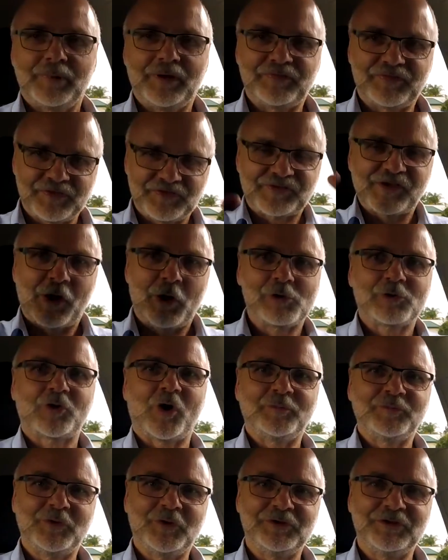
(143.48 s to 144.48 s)
But this whole
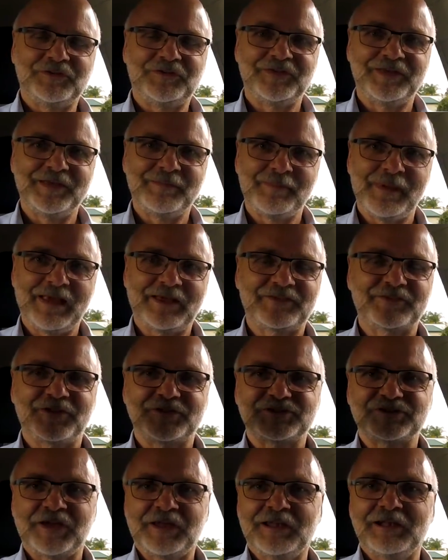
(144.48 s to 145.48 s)
community makes the
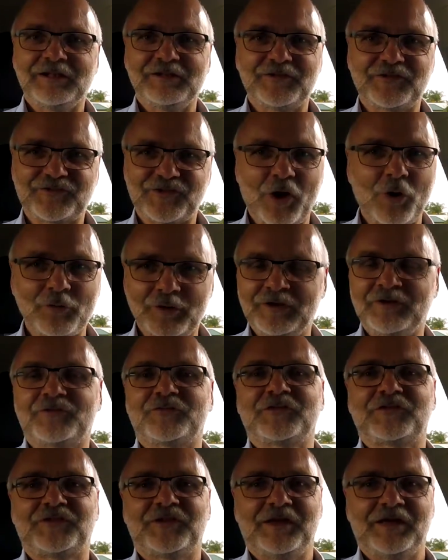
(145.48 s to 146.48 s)
channel so
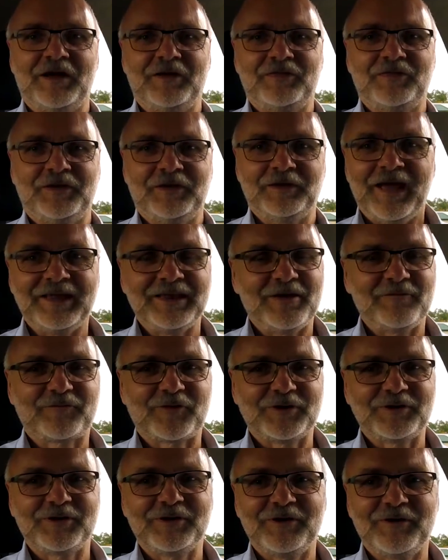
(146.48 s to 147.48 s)
interesting, I think. And I've
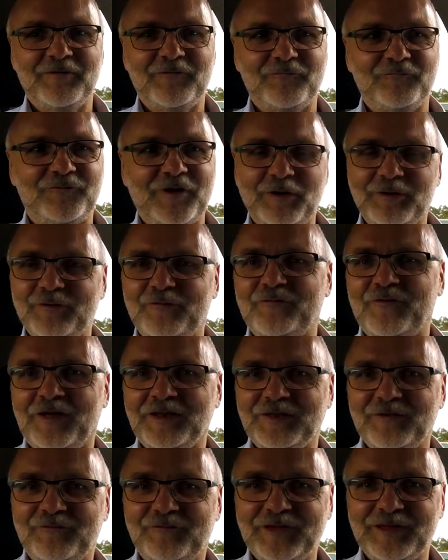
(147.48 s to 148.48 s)
got a very
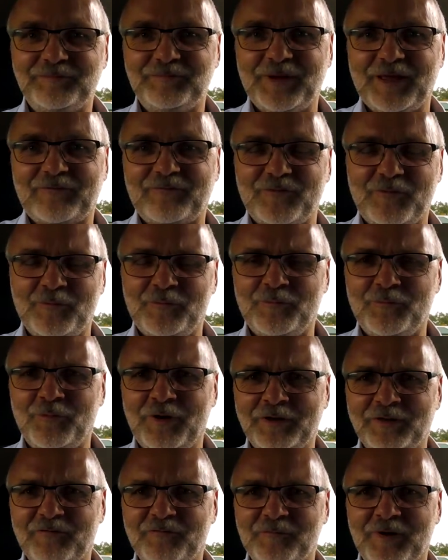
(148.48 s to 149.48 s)
funny feedback from
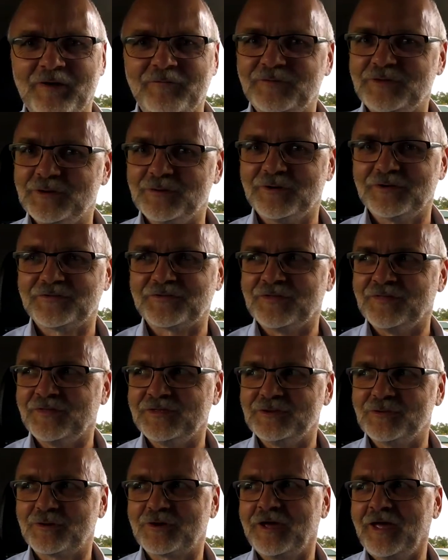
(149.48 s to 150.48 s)
one of my viewers in
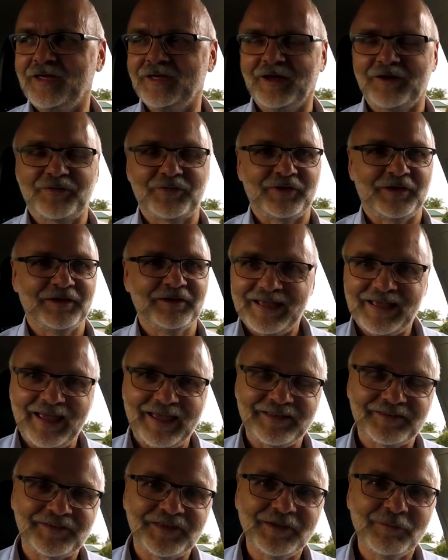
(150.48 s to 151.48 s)
the UK, I think.
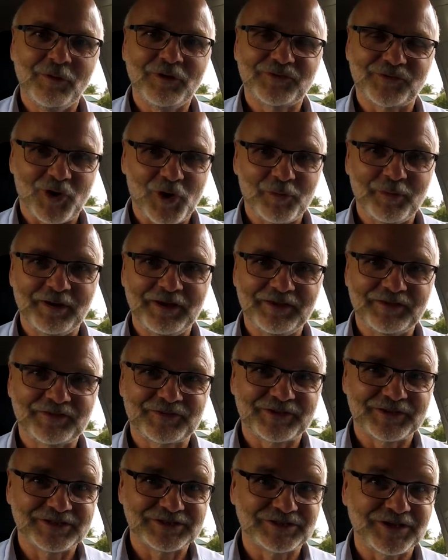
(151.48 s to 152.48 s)
And he was
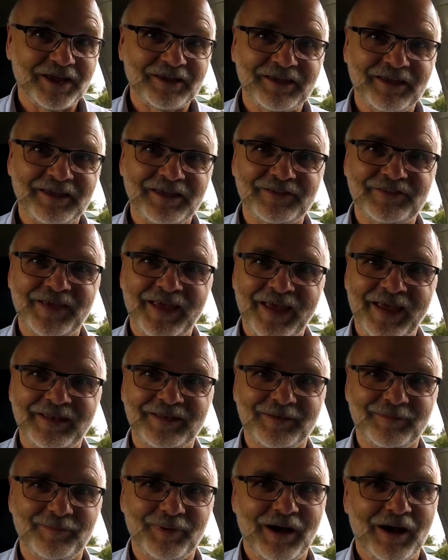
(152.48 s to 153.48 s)
always shaking his
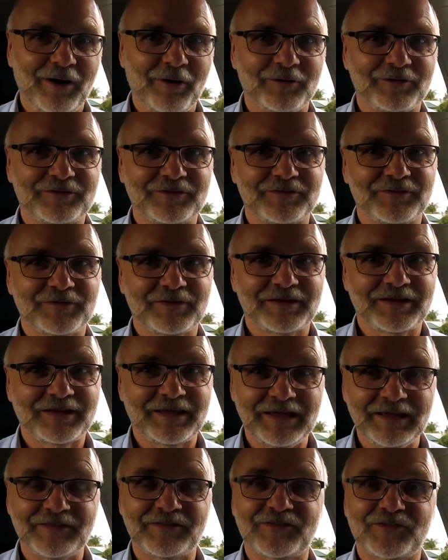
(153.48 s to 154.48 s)
head about
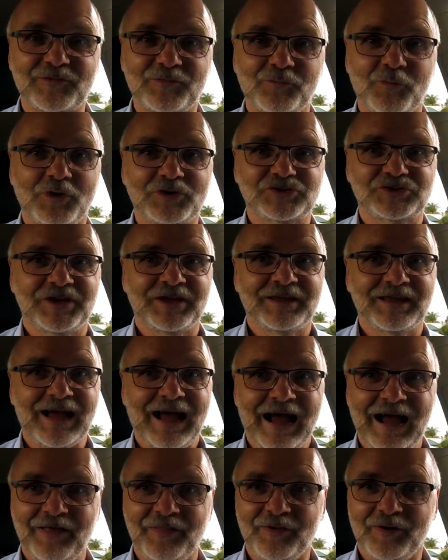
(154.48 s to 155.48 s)
kids watching
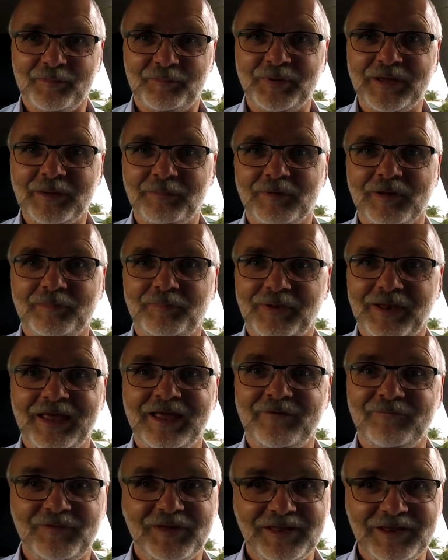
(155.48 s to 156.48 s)
other people
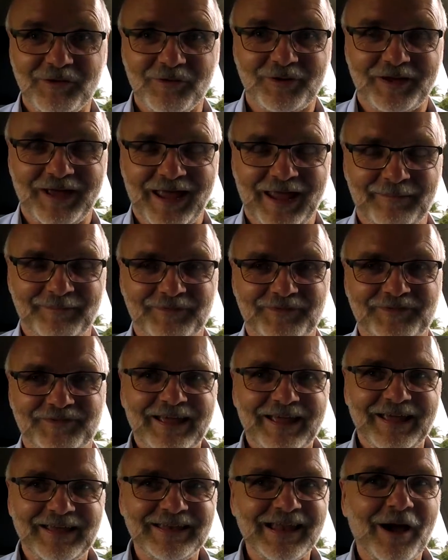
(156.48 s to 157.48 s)
playing video games.
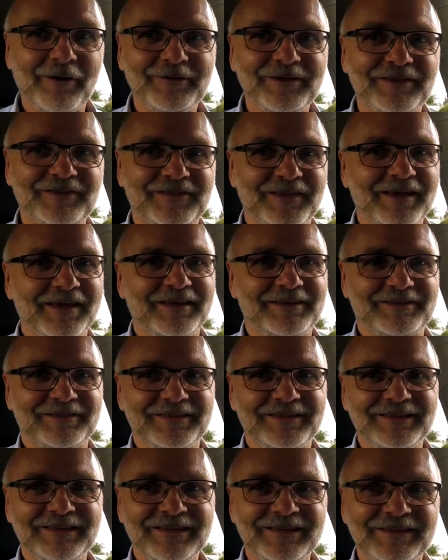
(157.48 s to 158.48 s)
And now he said
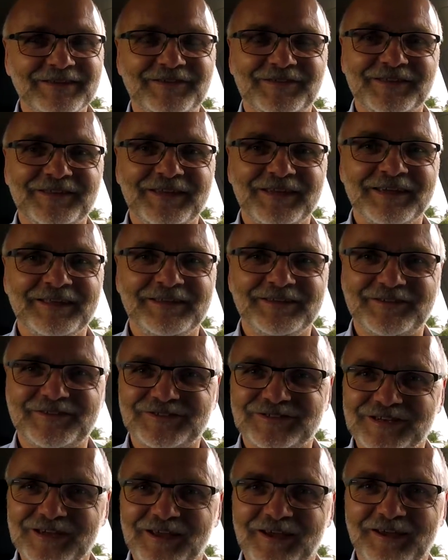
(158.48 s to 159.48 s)
he's sitting in his
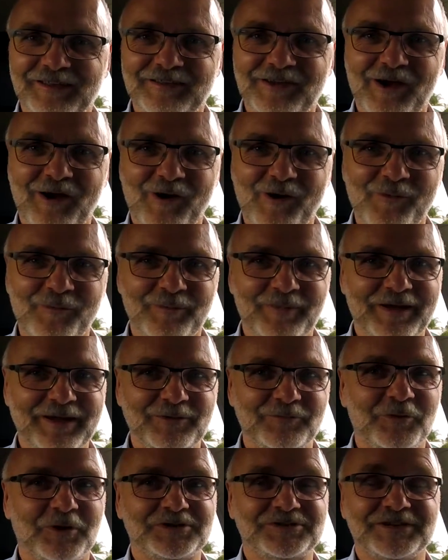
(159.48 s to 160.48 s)
chair at home
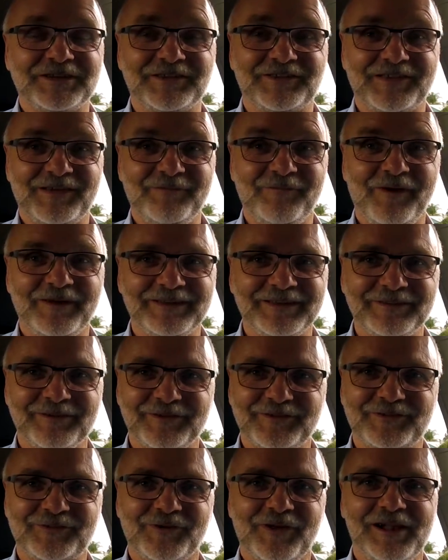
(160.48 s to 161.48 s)
and watching someone in
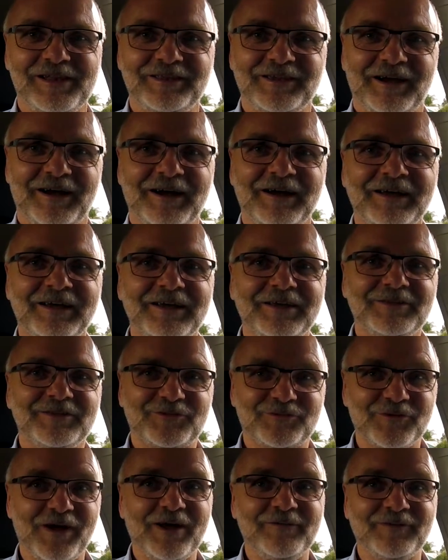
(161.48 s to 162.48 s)
Australia
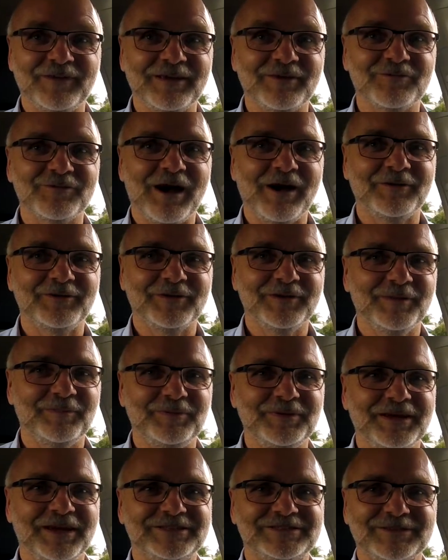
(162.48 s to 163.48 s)
driving around in a
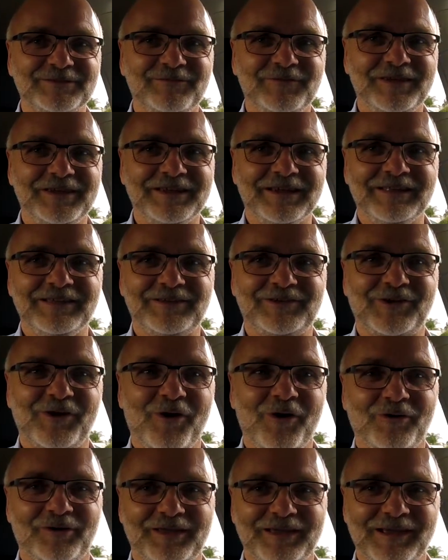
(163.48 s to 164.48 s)
PHEV and
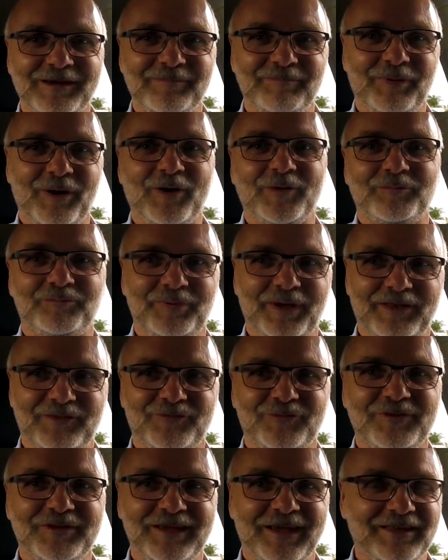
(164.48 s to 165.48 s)
talking about
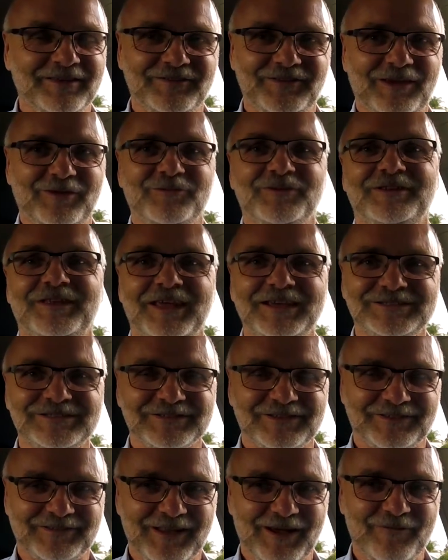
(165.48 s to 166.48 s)
battery and
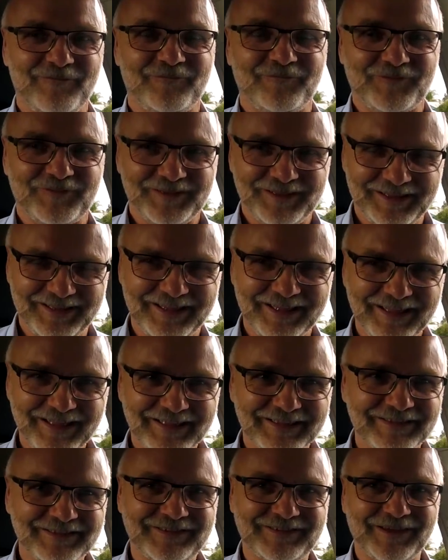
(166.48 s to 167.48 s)
degradation stuff.
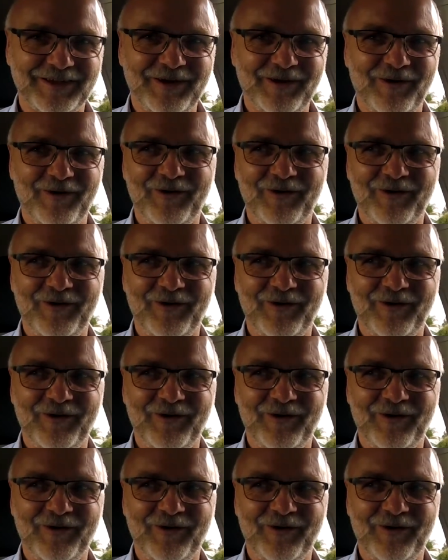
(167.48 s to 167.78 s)
So